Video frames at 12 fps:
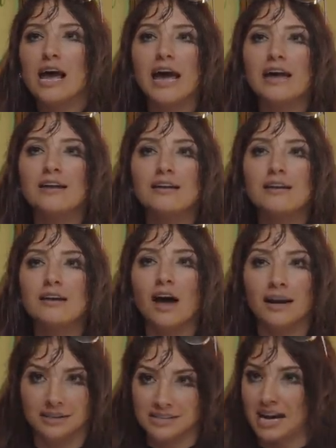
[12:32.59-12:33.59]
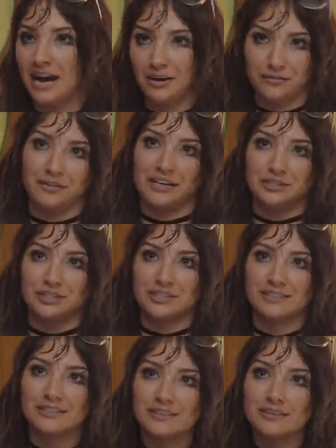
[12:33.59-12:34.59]
ate an entire
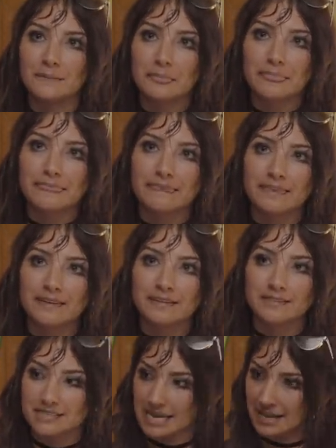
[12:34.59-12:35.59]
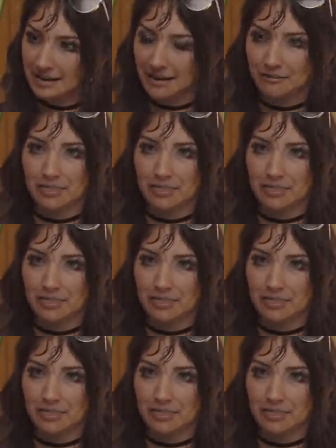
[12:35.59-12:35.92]
fish, skin and